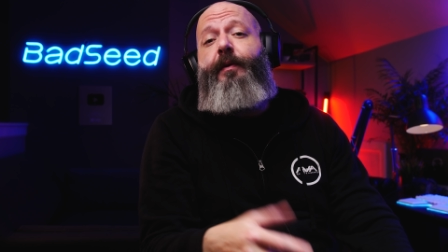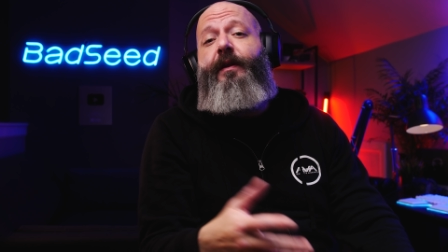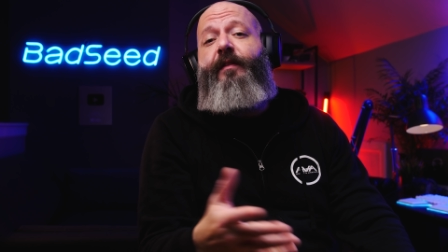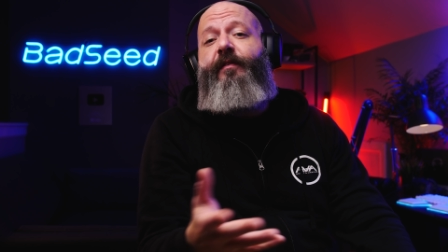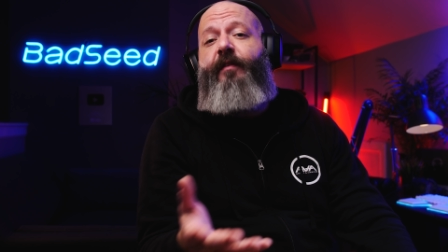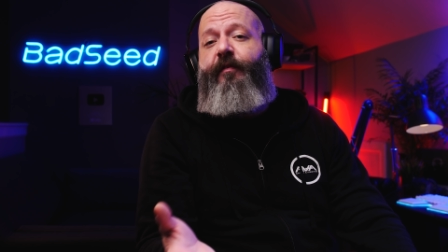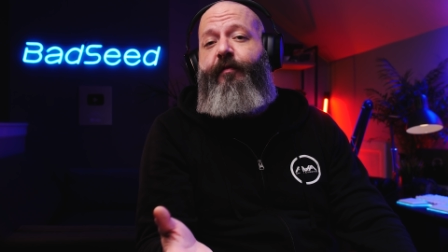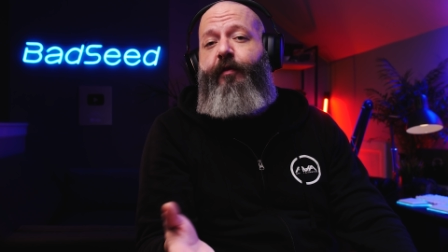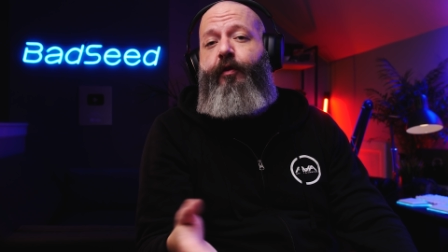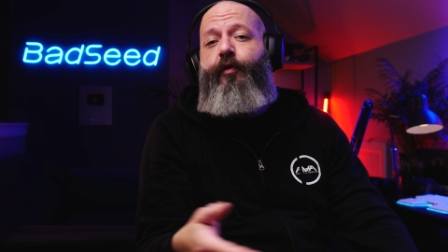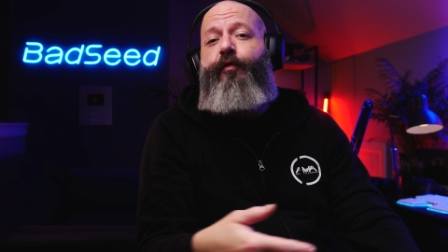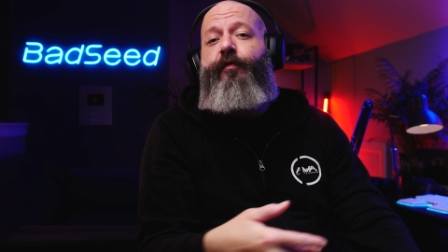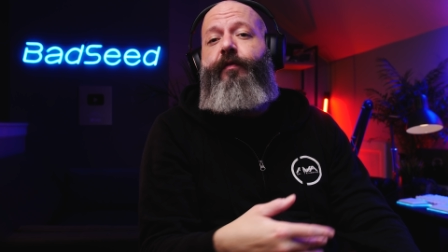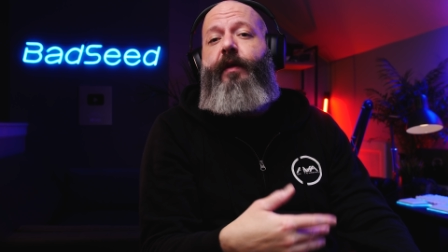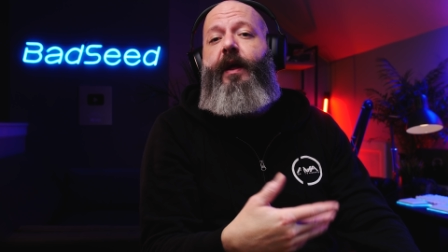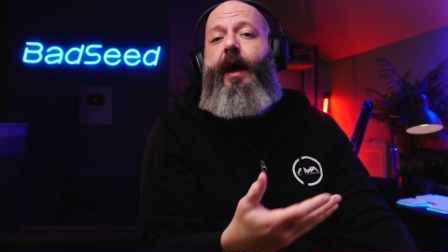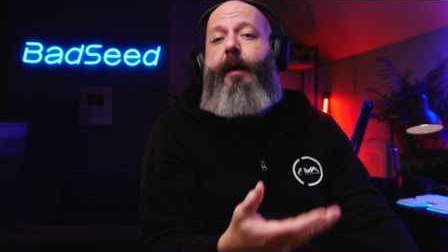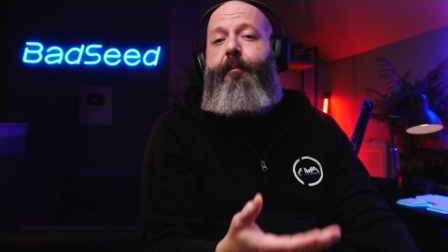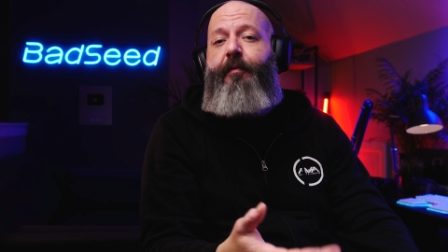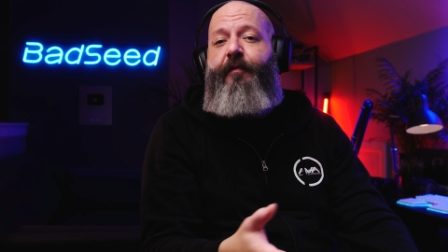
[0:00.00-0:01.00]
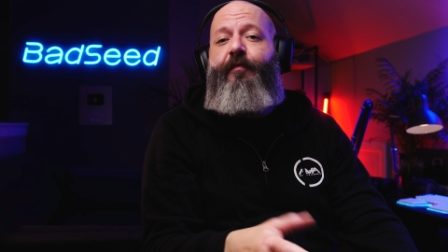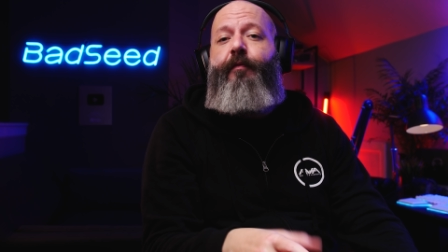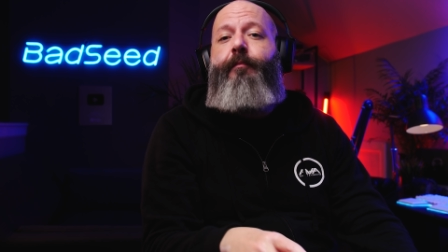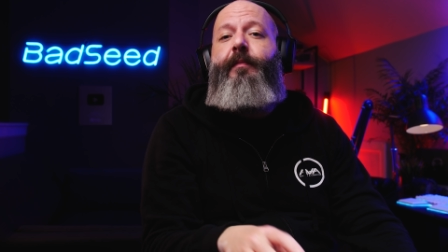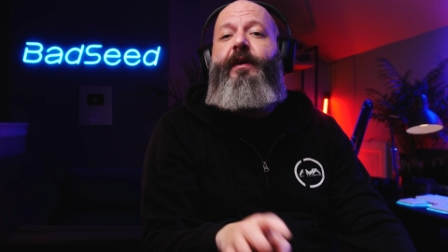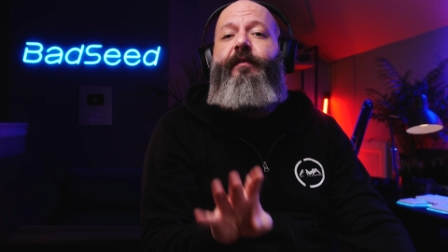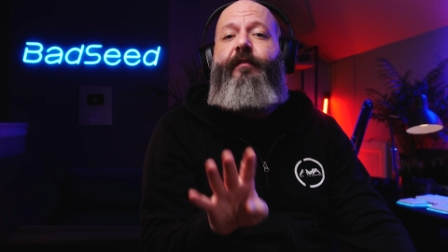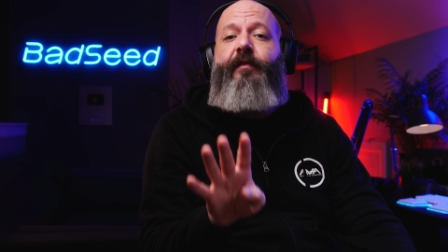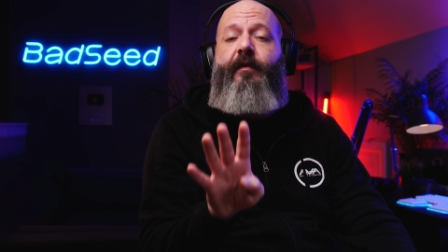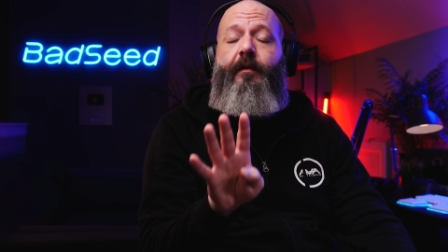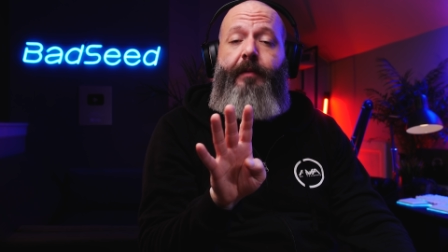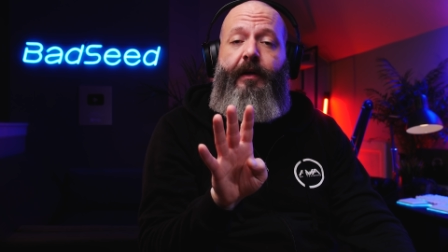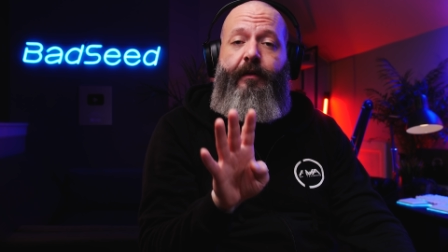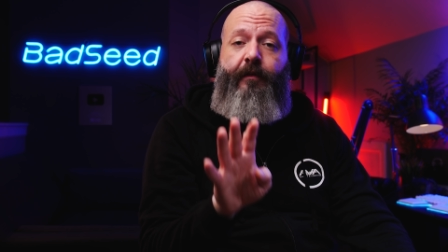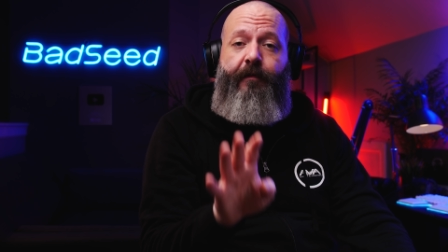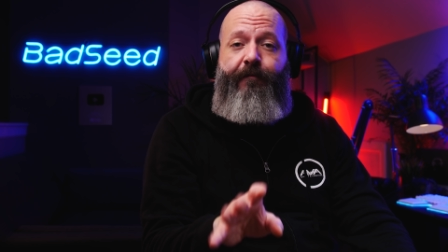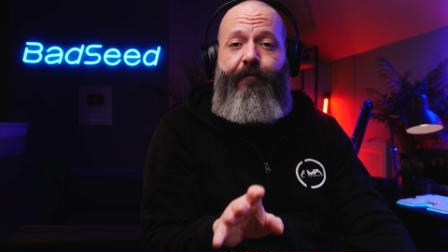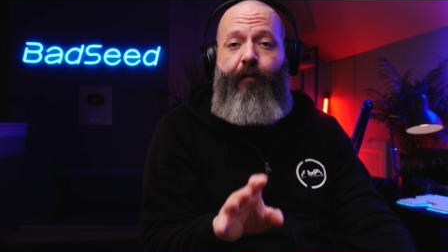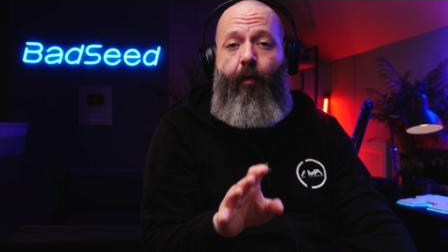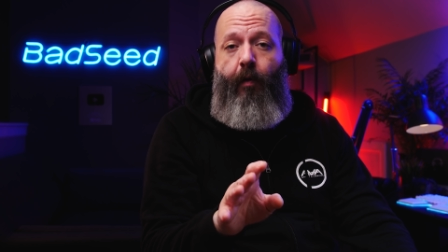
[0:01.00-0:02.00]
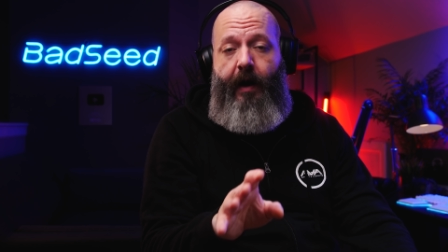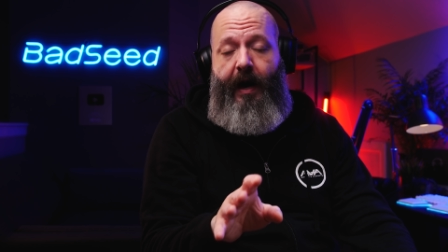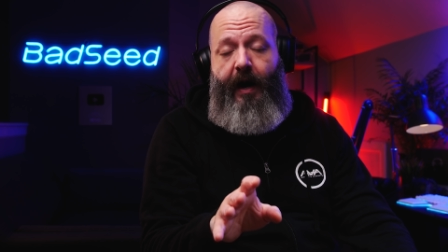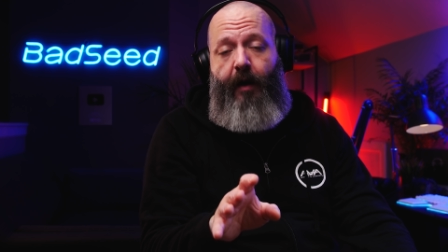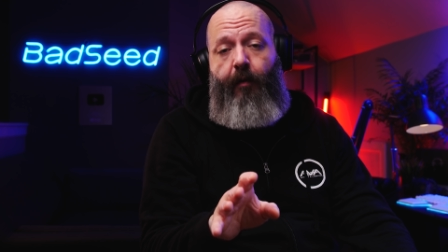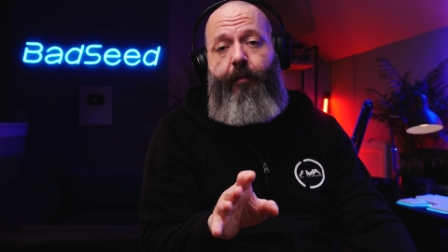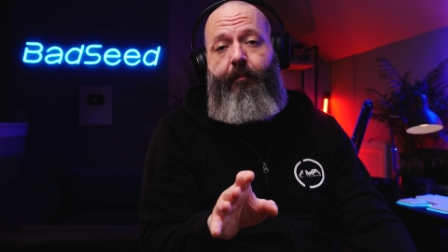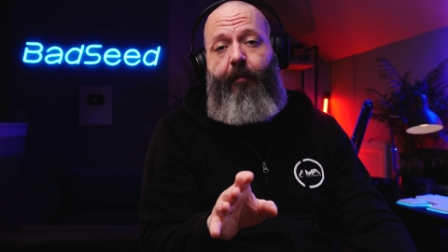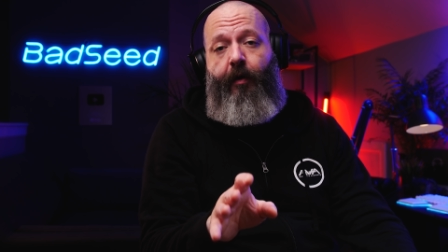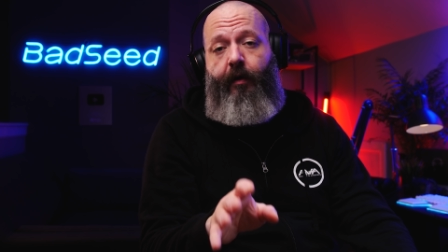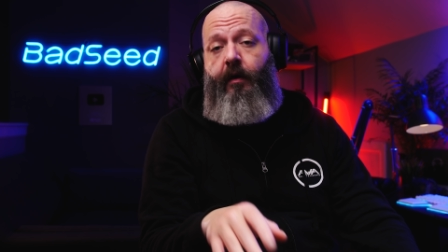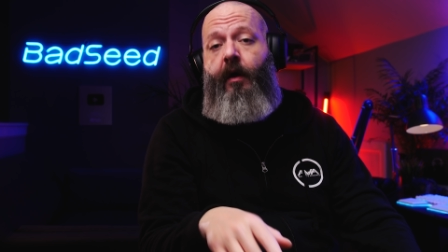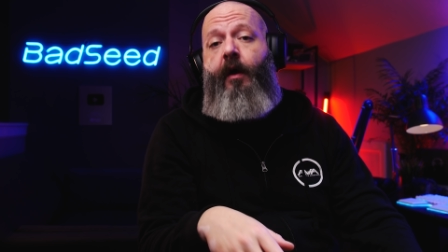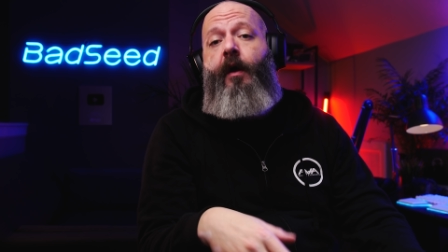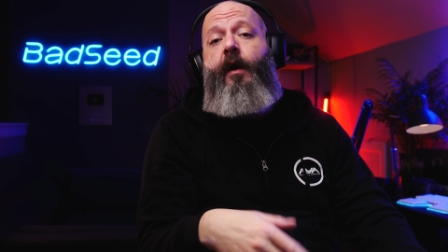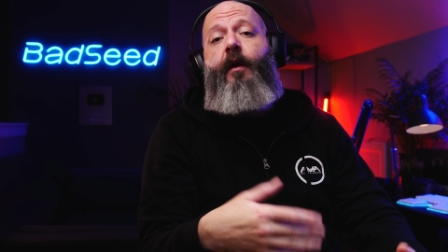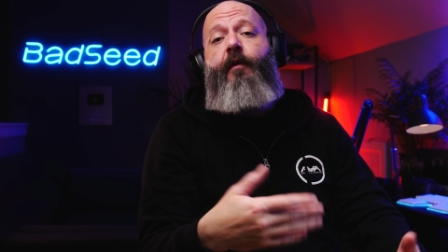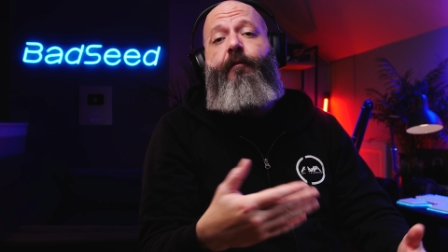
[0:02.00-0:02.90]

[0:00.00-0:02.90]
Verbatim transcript: but it doesn't usually happen for me until about the four hour mark.